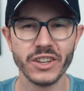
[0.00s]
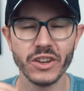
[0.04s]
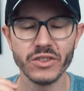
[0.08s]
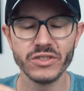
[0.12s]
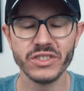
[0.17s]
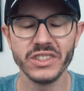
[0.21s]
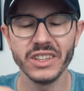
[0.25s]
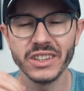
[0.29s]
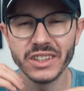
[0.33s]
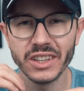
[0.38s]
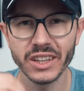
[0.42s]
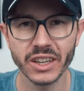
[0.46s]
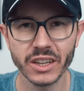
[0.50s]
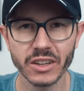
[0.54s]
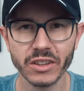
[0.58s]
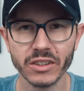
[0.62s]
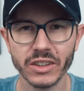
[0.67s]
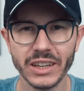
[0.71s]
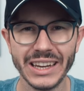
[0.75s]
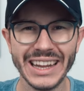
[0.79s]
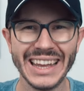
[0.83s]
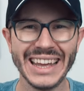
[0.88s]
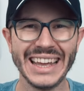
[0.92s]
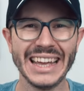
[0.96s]
So
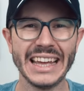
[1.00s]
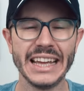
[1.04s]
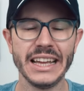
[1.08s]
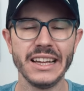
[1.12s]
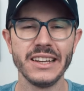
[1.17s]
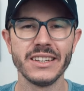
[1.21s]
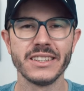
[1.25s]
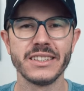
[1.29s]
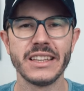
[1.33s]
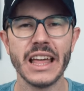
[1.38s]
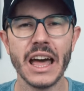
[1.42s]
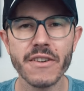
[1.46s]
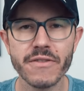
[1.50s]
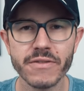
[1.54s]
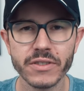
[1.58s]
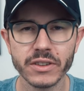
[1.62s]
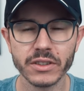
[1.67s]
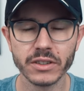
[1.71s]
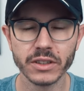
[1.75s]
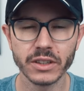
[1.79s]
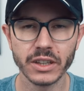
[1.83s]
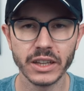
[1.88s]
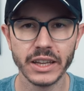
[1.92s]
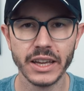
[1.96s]
citicoline is
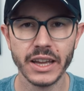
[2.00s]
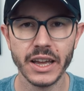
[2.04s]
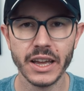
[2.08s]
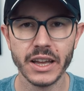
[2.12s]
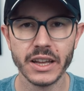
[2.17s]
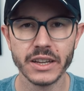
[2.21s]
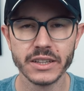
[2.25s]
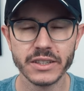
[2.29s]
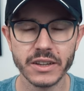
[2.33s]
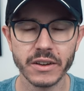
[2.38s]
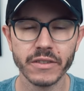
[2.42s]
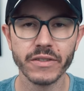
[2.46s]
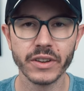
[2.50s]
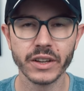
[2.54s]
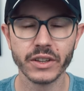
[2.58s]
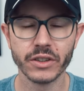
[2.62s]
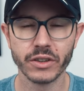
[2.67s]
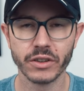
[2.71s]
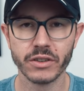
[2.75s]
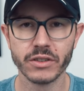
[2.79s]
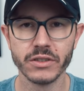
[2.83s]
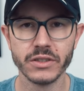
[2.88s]
definitely something to